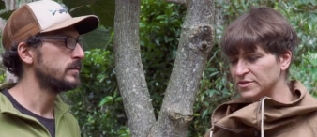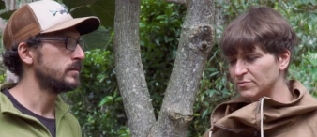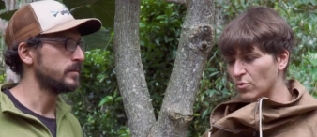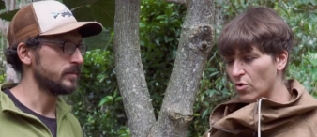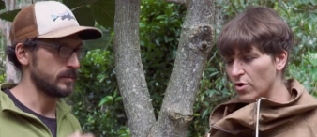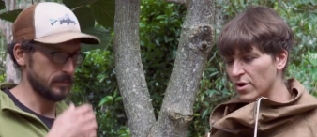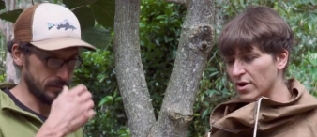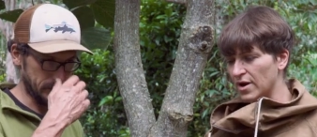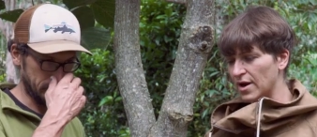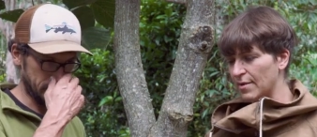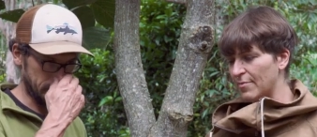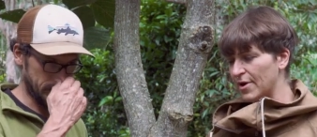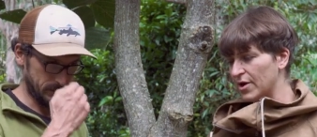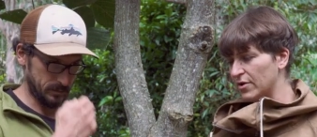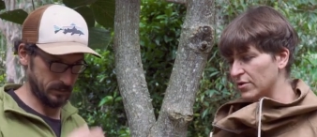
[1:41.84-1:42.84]
Speaker 1: us more
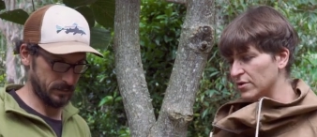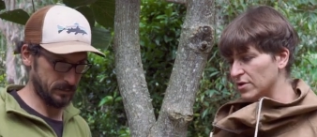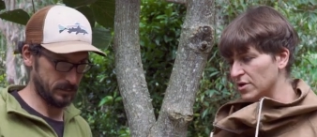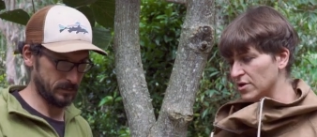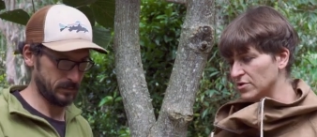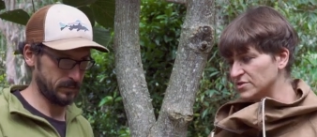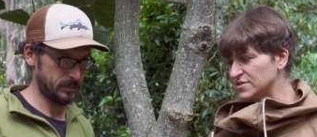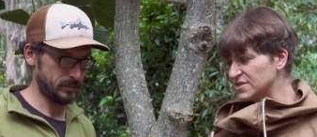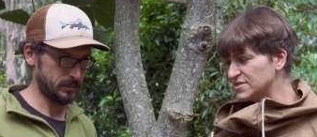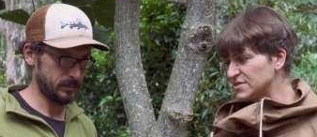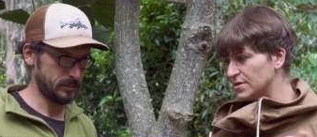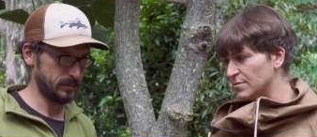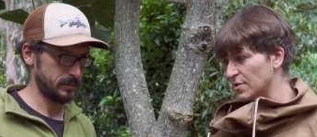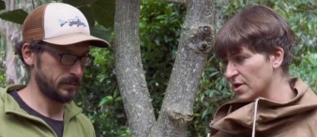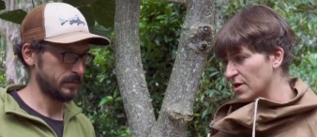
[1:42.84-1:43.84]
about your
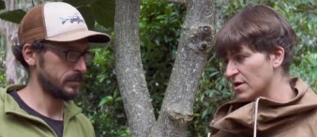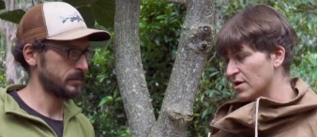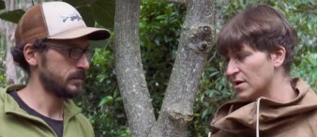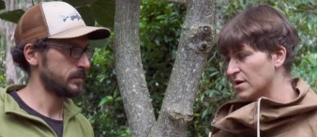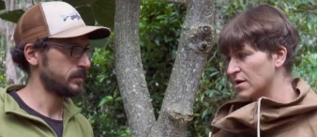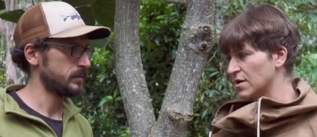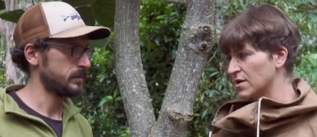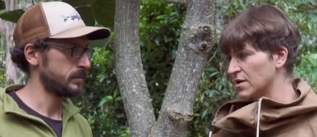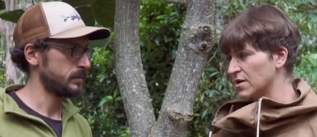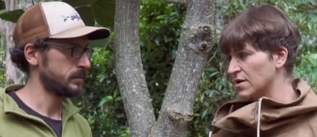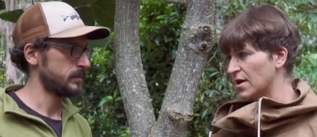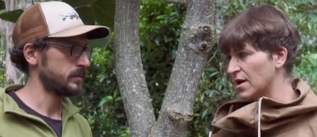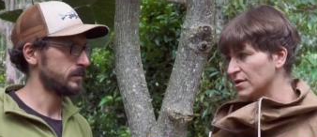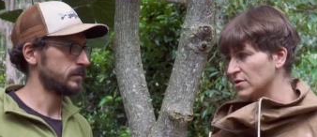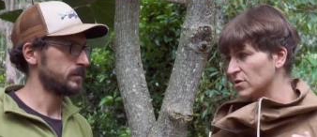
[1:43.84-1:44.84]
system here at